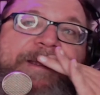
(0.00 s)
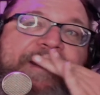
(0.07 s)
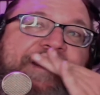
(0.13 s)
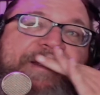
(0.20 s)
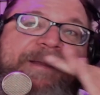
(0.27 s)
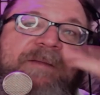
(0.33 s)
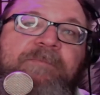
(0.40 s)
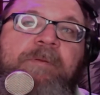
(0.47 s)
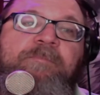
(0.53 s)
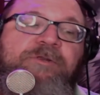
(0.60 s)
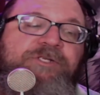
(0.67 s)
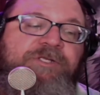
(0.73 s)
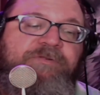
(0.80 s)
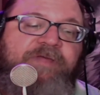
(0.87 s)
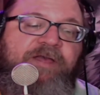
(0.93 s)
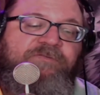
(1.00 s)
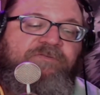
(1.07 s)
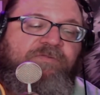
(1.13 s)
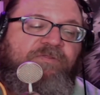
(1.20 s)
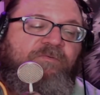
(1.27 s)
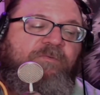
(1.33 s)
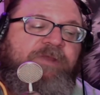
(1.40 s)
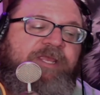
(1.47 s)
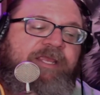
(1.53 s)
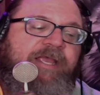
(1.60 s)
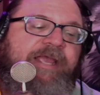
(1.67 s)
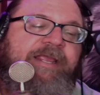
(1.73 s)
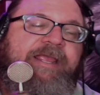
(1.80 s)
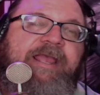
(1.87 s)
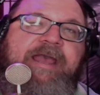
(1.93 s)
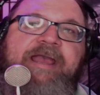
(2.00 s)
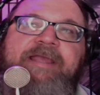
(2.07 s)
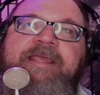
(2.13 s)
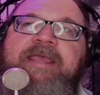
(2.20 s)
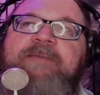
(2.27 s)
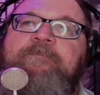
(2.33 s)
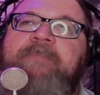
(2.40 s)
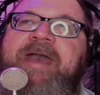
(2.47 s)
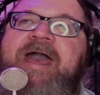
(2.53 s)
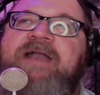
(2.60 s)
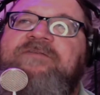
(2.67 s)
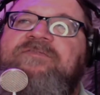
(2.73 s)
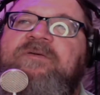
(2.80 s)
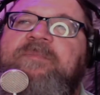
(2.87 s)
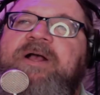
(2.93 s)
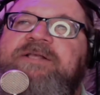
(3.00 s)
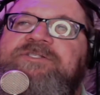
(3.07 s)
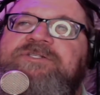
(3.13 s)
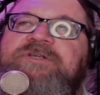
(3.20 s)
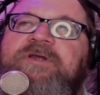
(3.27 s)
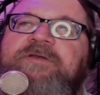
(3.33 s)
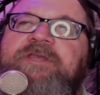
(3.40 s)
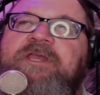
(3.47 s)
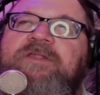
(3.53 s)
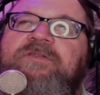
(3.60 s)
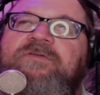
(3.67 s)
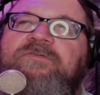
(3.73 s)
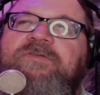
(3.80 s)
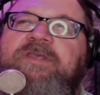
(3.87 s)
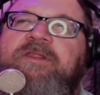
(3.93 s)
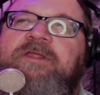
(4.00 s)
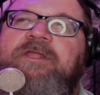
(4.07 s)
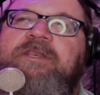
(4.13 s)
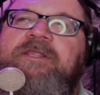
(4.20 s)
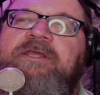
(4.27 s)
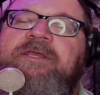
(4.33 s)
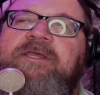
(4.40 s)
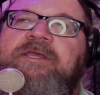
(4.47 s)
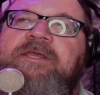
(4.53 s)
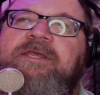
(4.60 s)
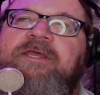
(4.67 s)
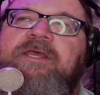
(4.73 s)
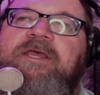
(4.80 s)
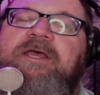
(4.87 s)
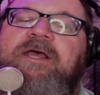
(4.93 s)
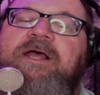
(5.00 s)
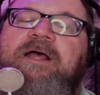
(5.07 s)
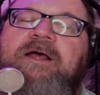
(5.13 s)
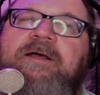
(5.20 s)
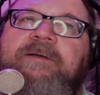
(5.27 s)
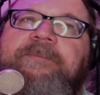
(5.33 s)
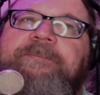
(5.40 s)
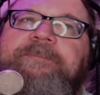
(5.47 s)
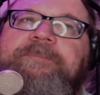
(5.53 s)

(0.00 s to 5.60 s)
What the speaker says: you know, I remember 2003, I came back from Australia and New Zealand to